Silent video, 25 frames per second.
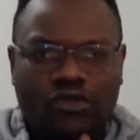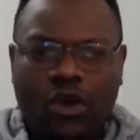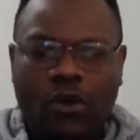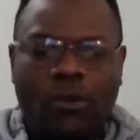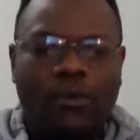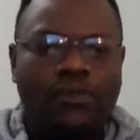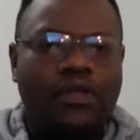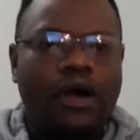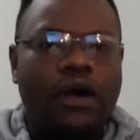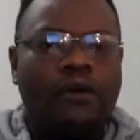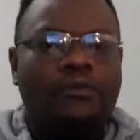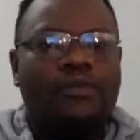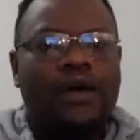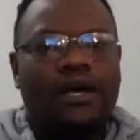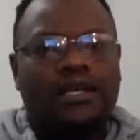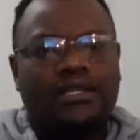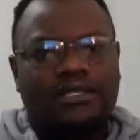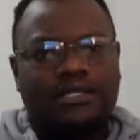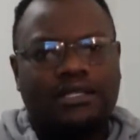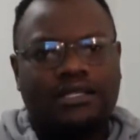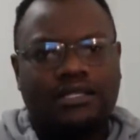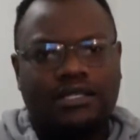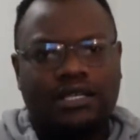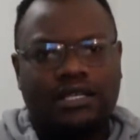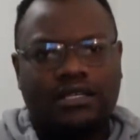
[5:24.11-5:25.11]
Without the
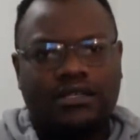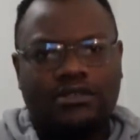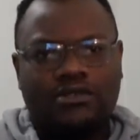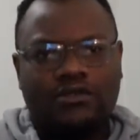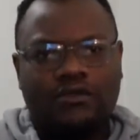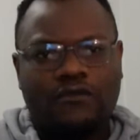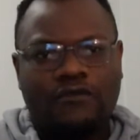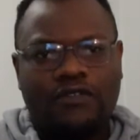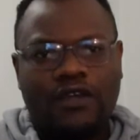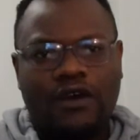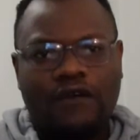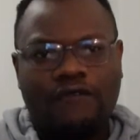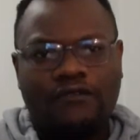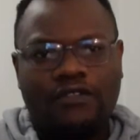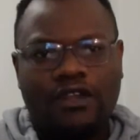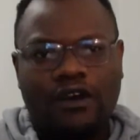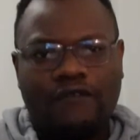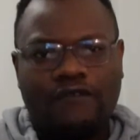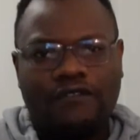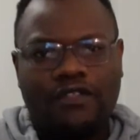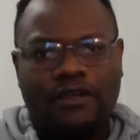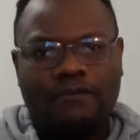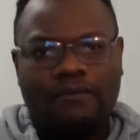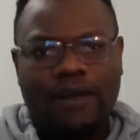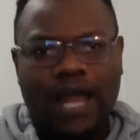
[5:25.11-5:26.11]
assistance of
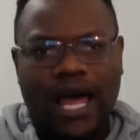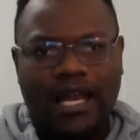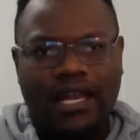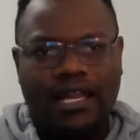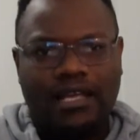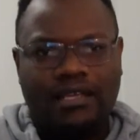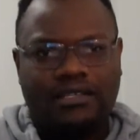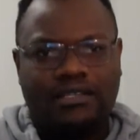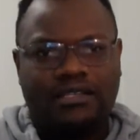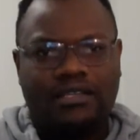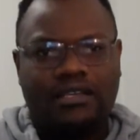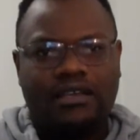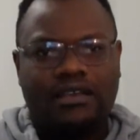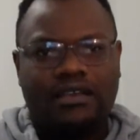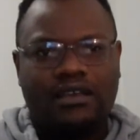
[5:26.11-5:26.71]
the planners.